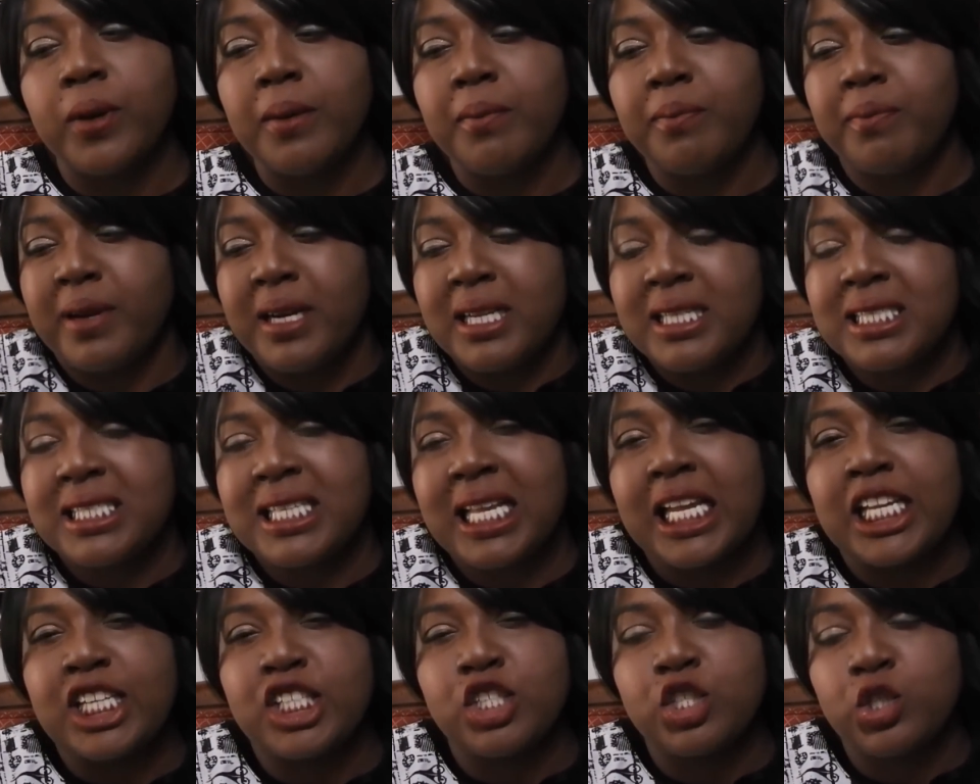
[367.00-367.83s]
to it, but it's
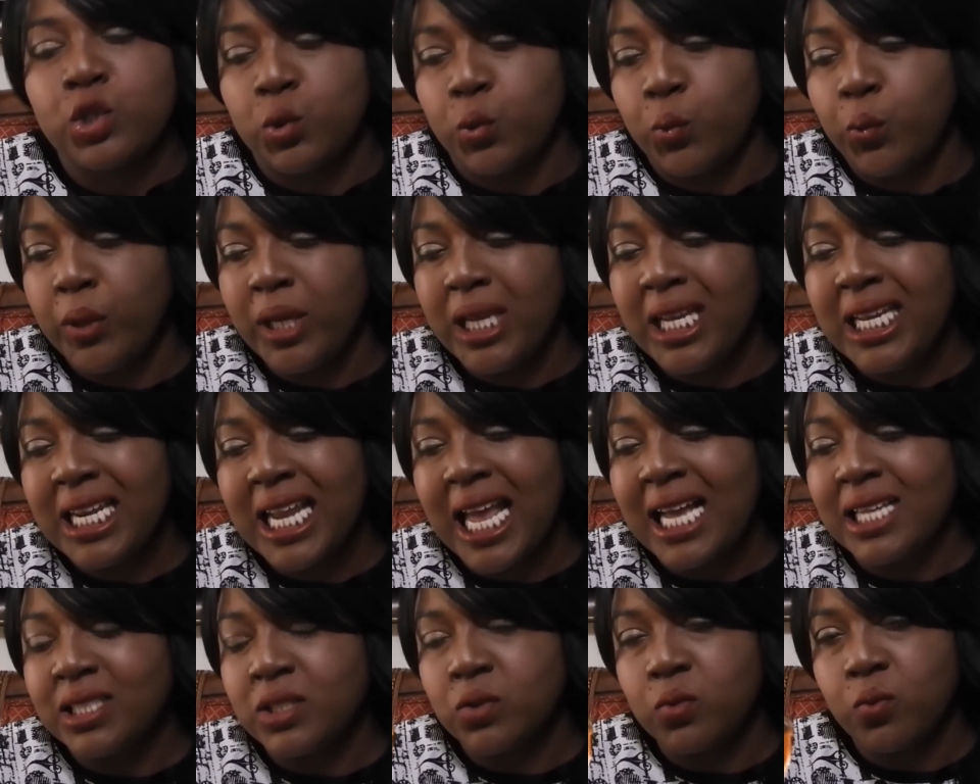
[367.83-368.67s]
like sweet
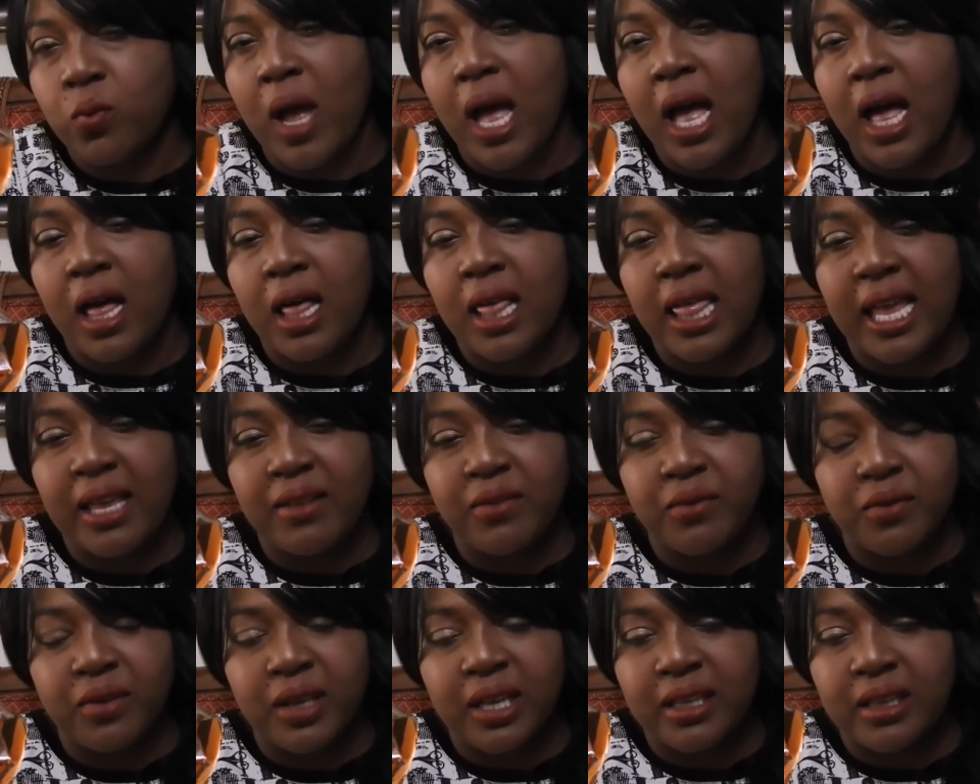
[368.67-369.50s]
as well,
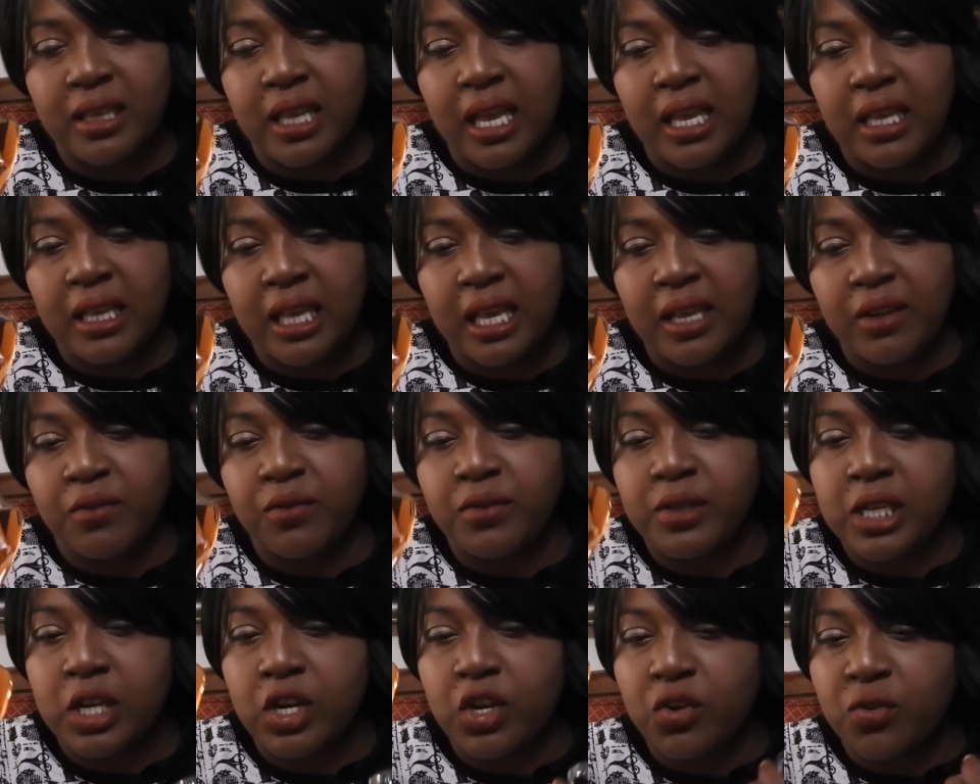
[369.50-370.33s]
and
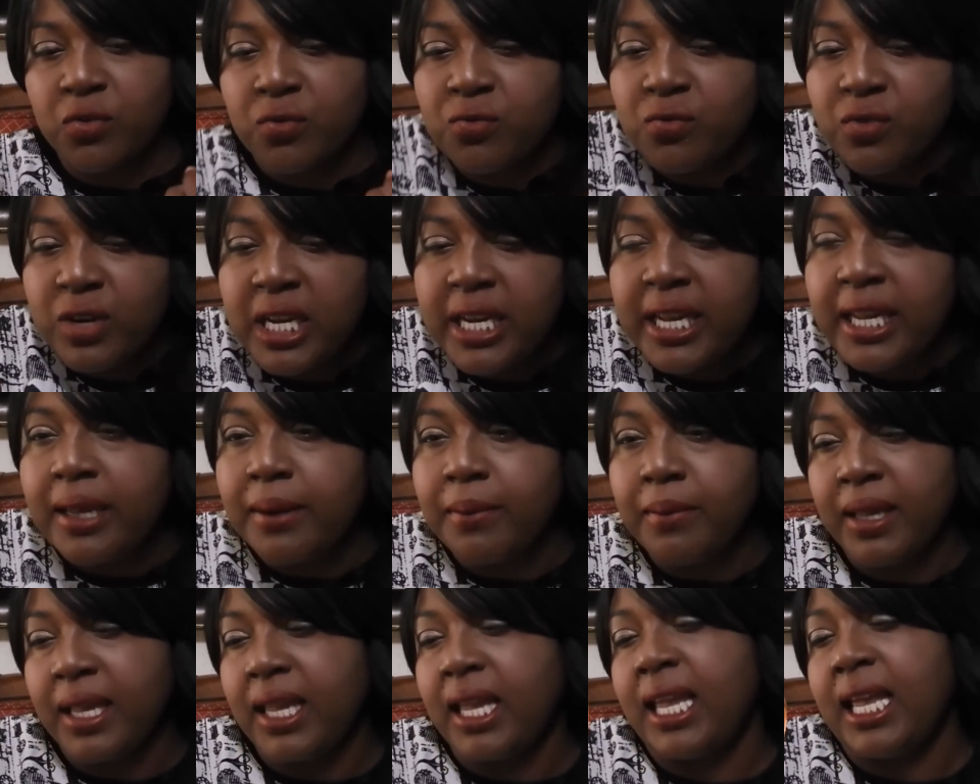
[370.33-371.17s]

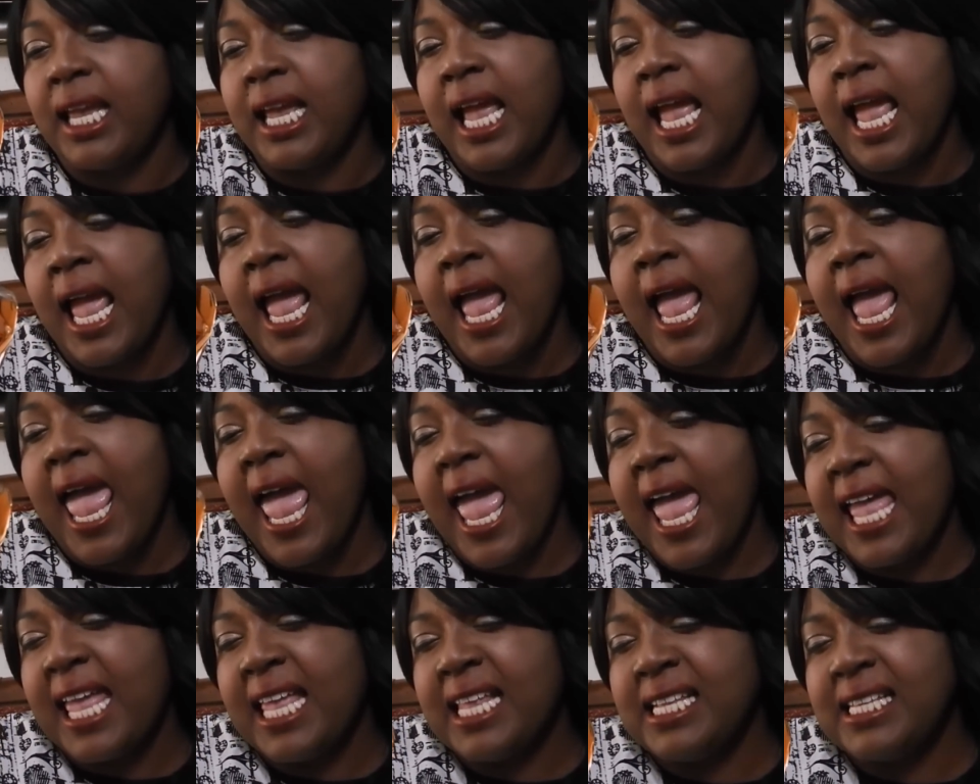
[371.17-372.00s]
creamy
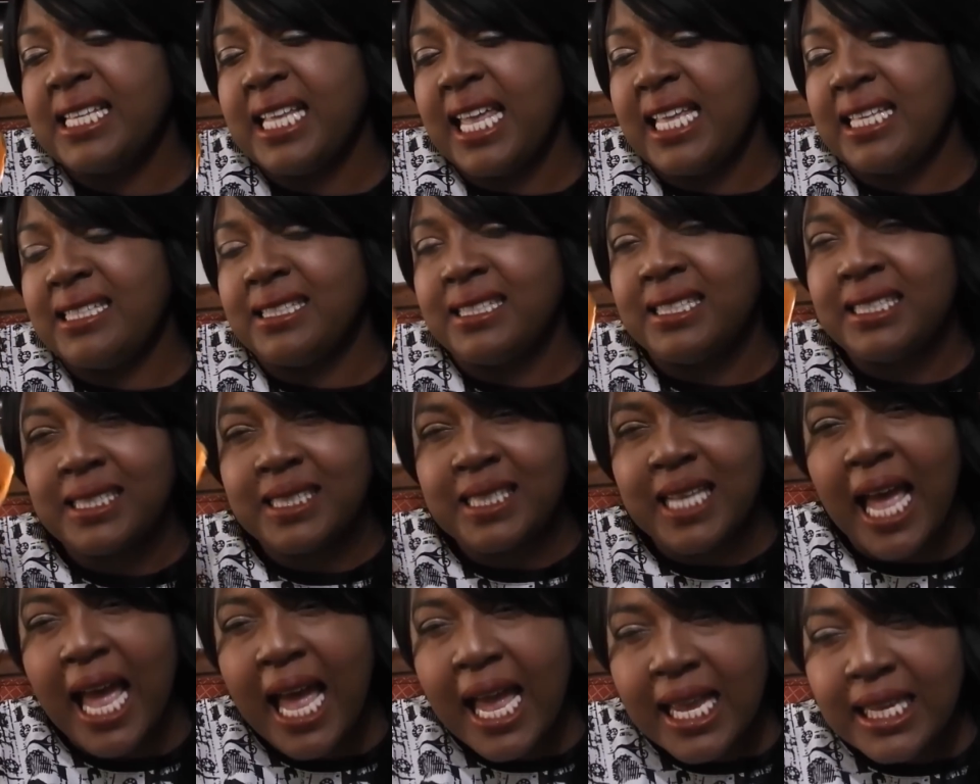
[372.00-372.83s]
and
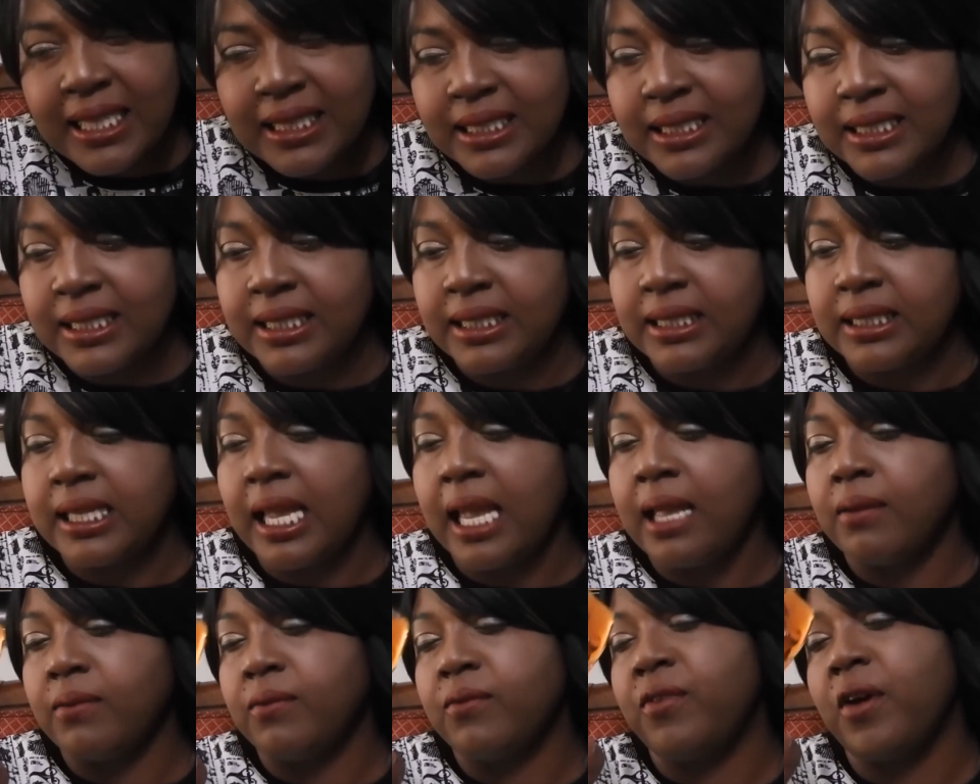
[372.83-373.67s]
dense
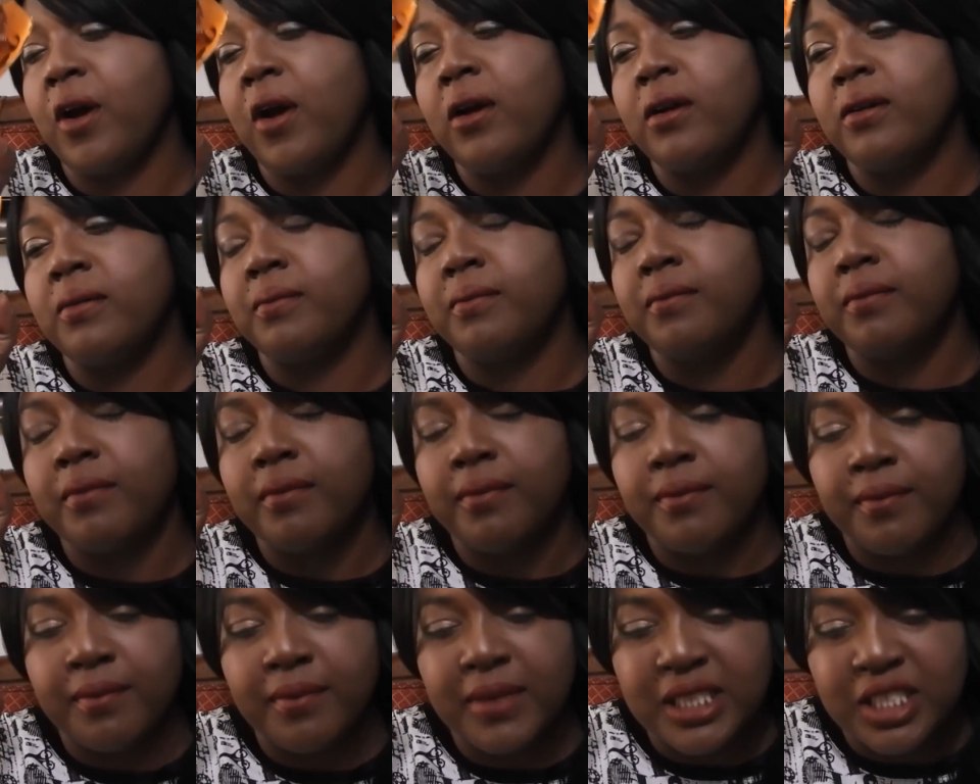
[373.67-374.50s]
and very
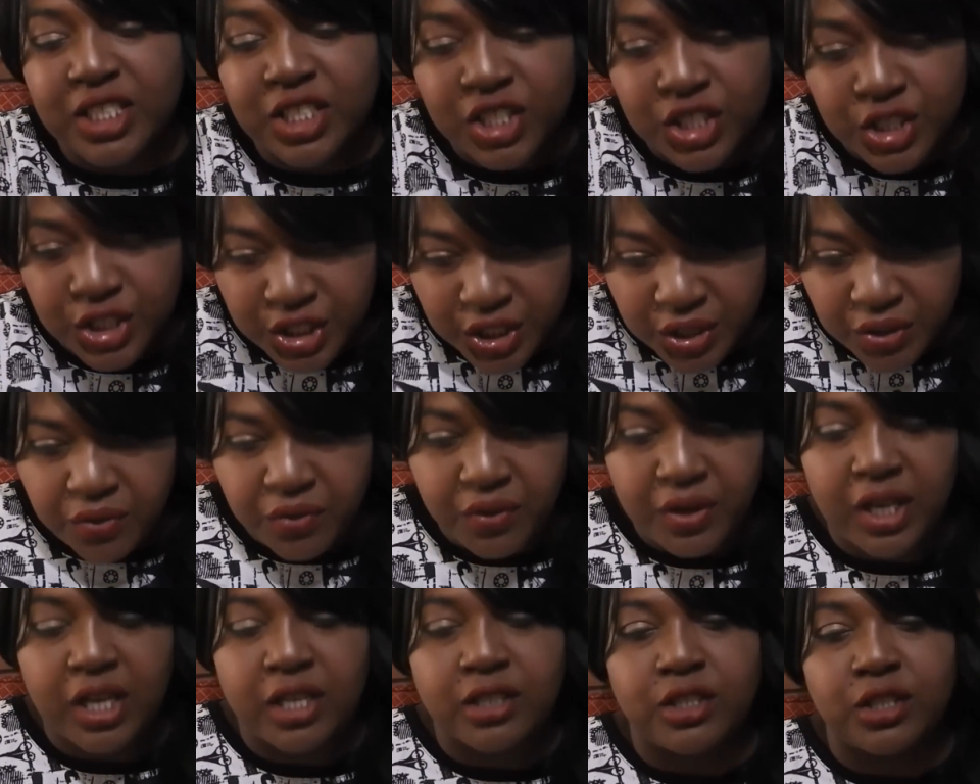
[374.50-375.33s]

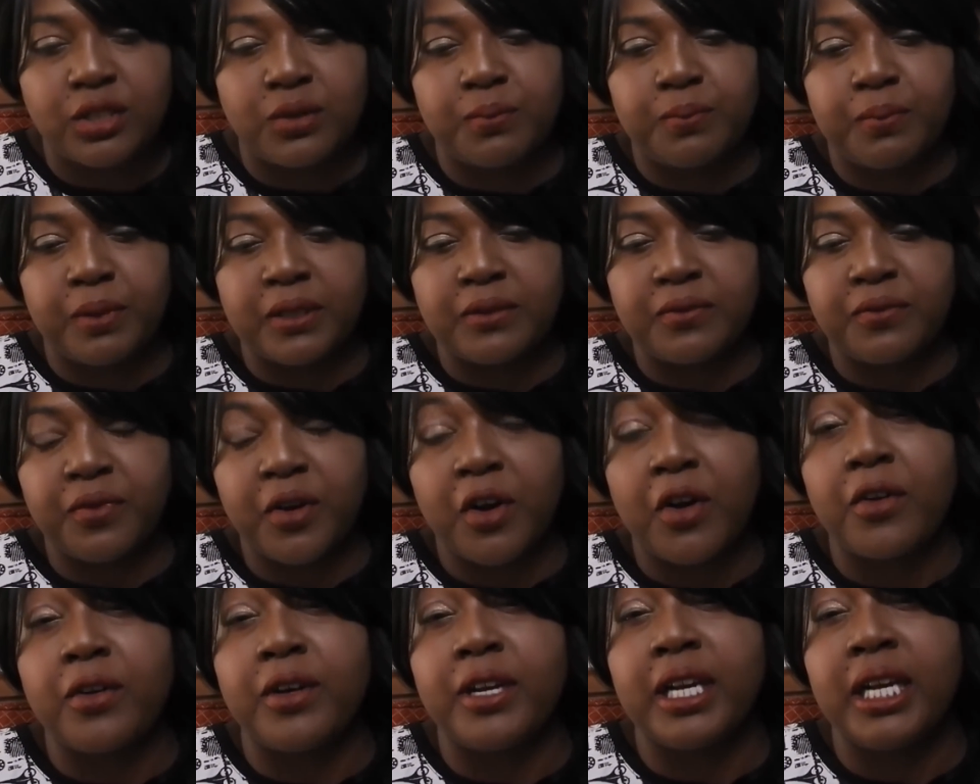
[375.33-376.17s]
mysterious, but
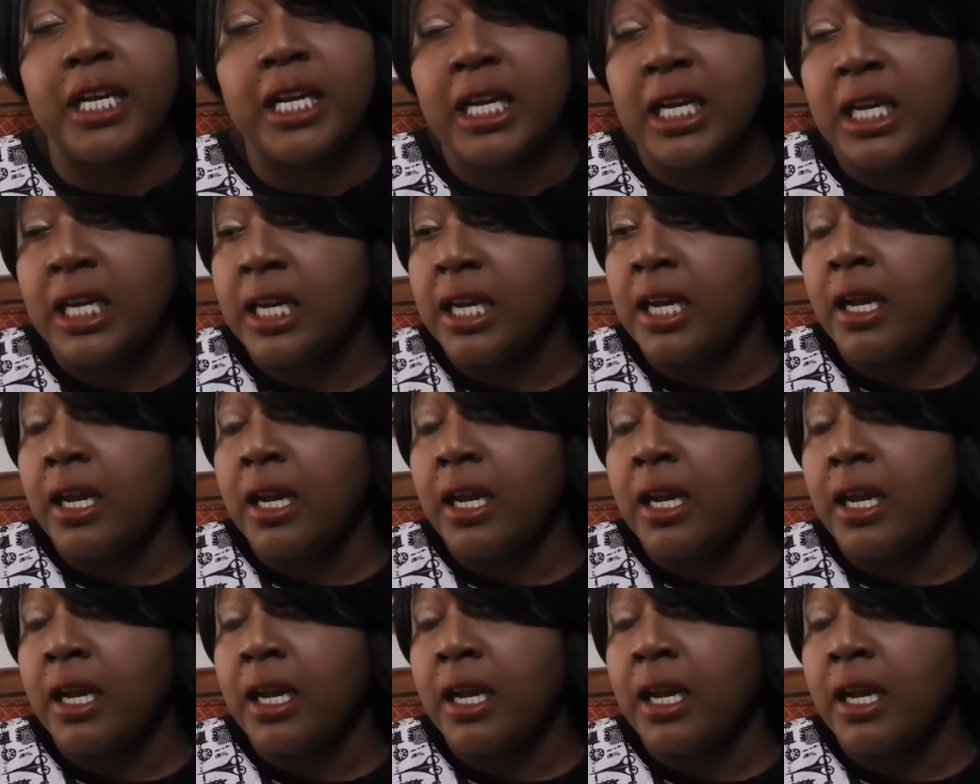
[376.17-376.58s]
very